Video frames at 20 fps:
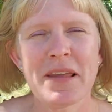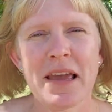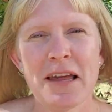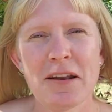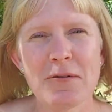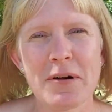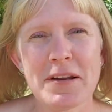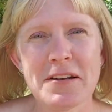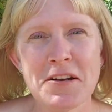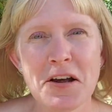
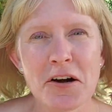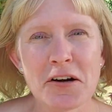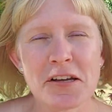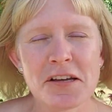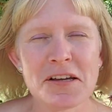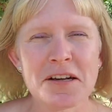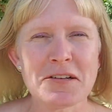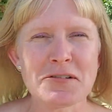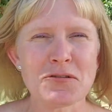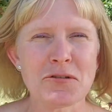Anyway,
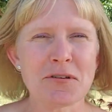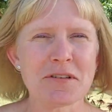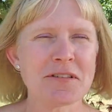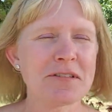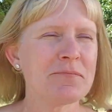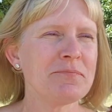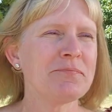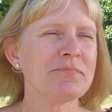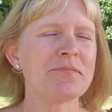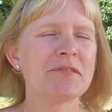knocking on doors.
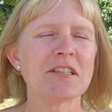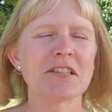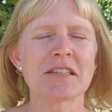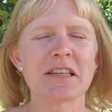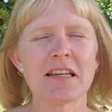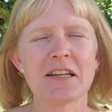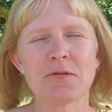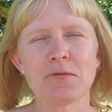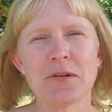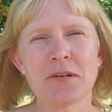Just
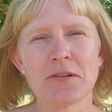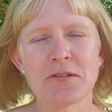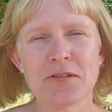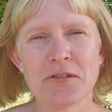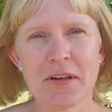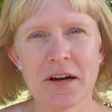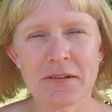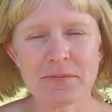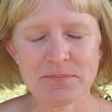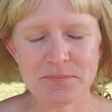kidding, we don't do
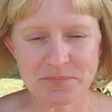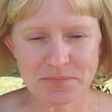that.